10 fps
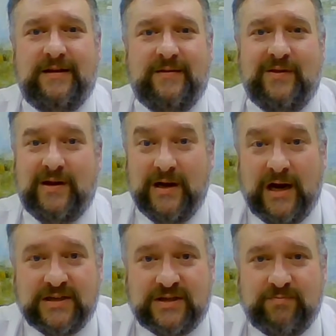the
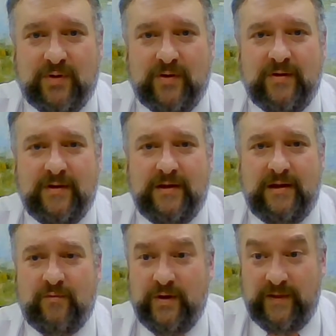gospel
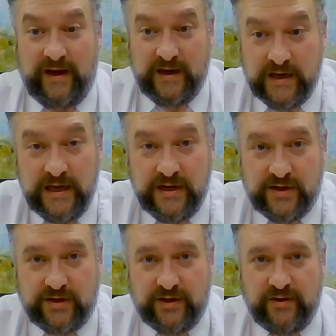when they
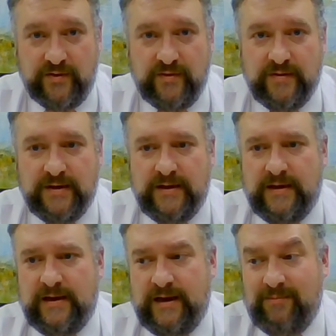need to.
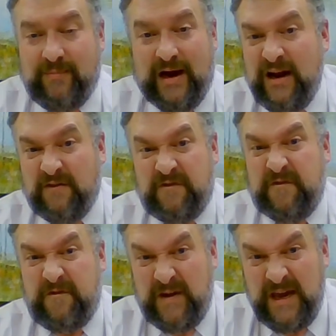And it might
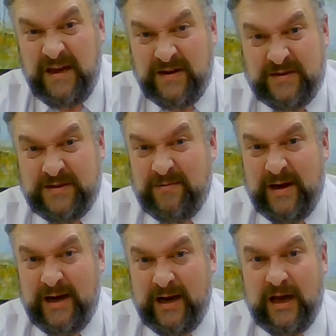offend
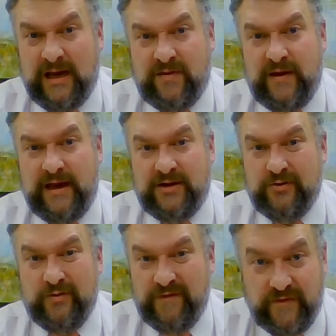somebody like that to
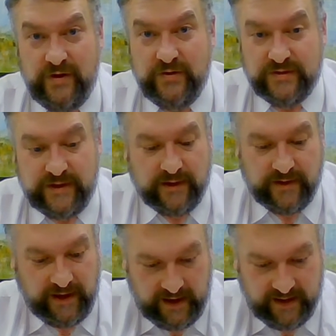refuse their
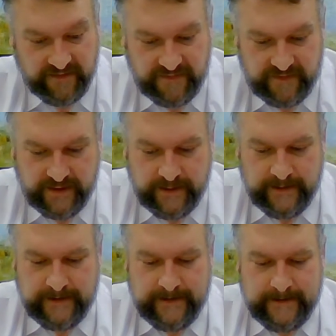gift.
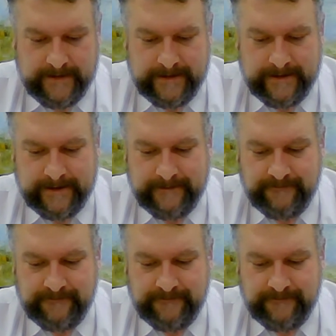Here's